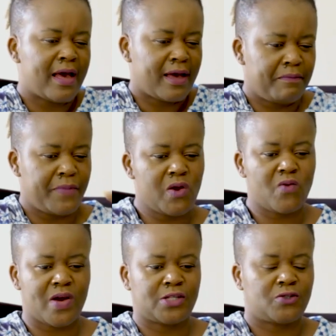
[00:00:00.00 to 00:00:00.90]
I'm being
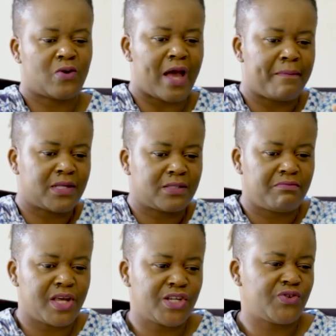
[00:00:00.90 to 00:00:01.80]
watched, so I must
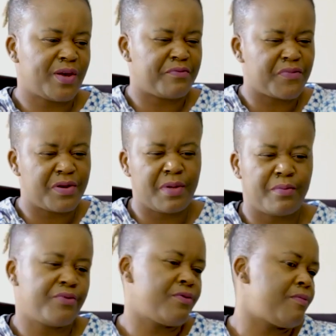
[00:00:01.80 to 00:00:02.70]
make sure I'm prim
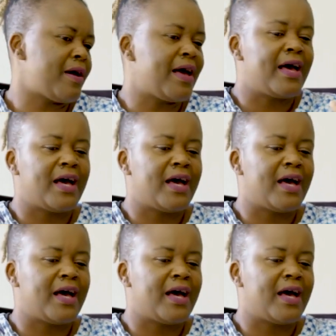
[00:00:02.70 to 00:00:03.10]
and proper.